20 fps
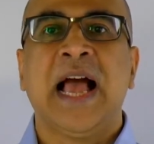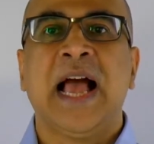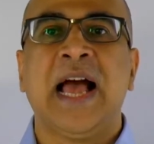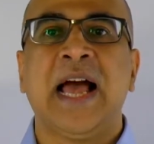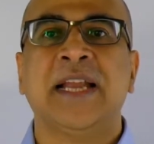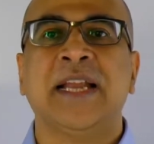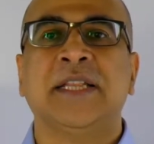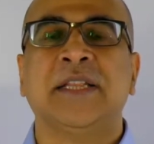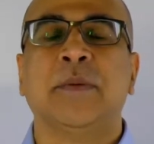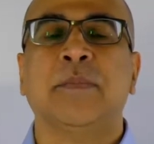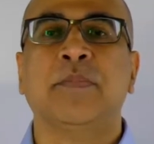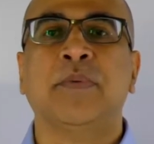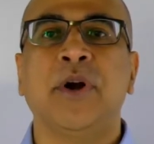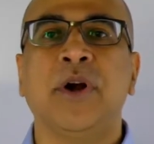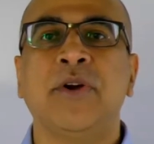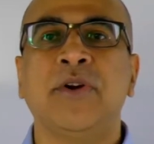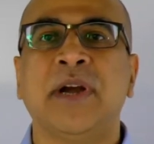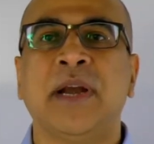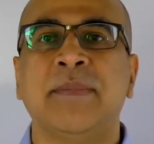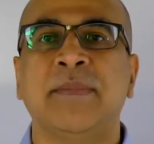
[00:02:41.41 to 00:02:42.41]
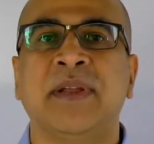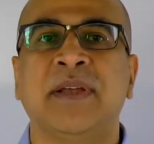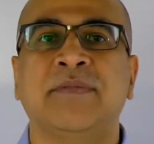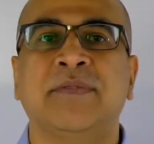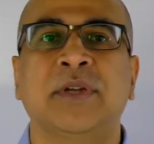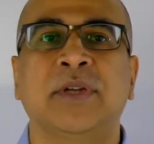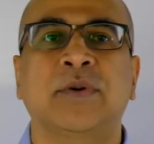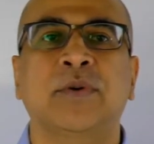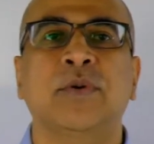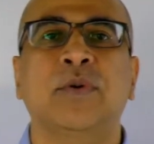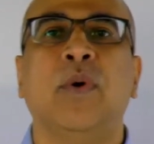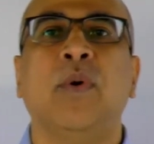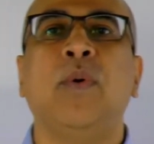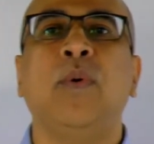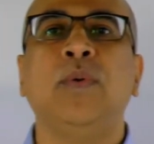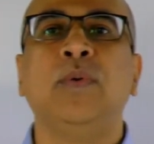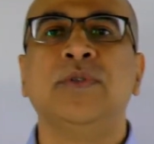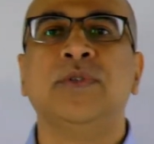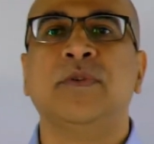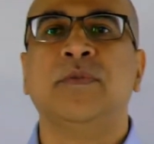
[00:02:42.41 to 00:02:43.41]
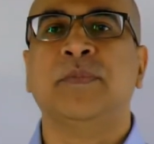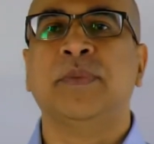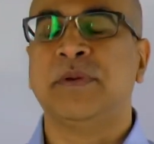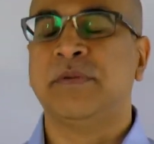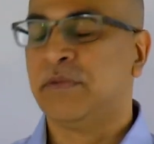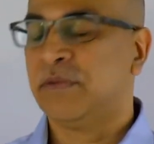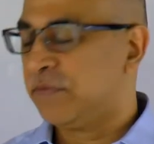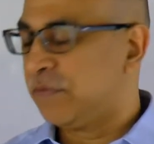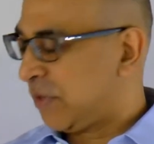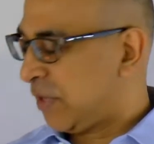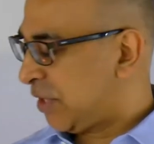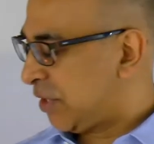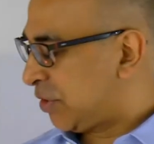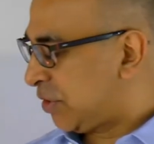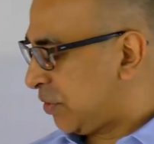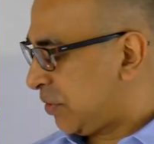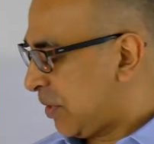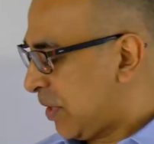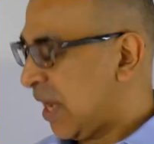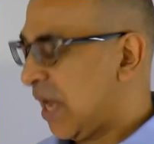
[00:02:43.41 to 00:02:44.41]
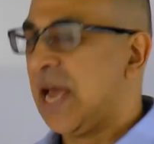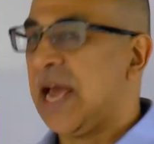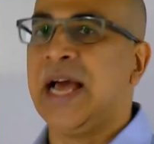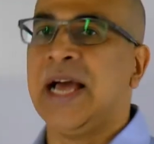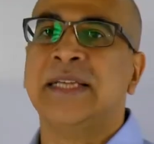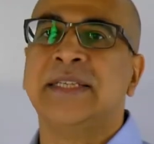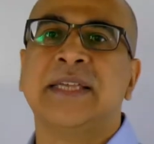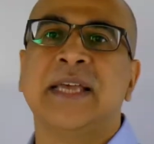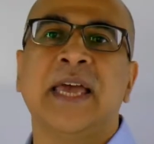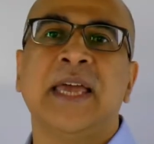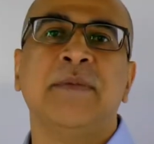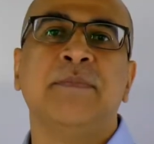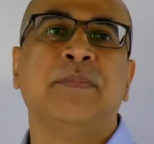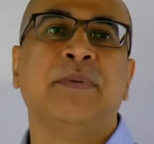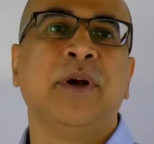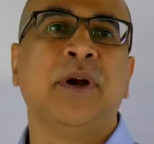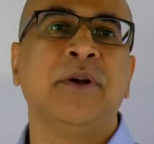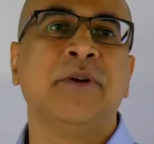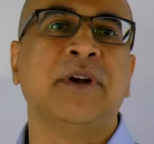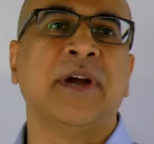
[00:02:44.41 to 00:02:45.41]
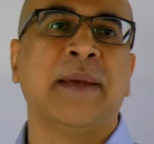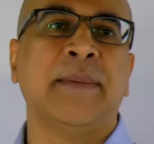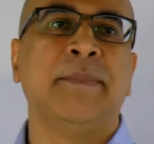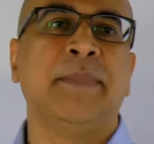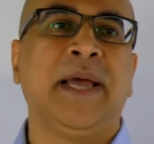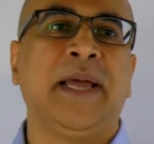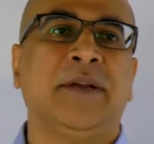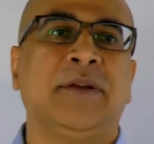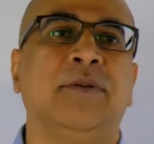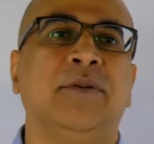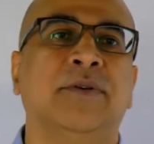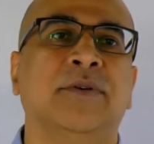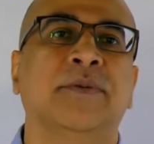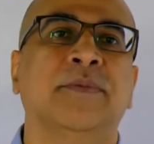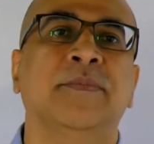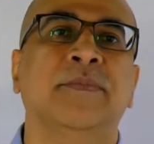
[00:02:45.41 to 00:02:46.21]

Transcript: And at the program level, it could also be referred to as a program backlog.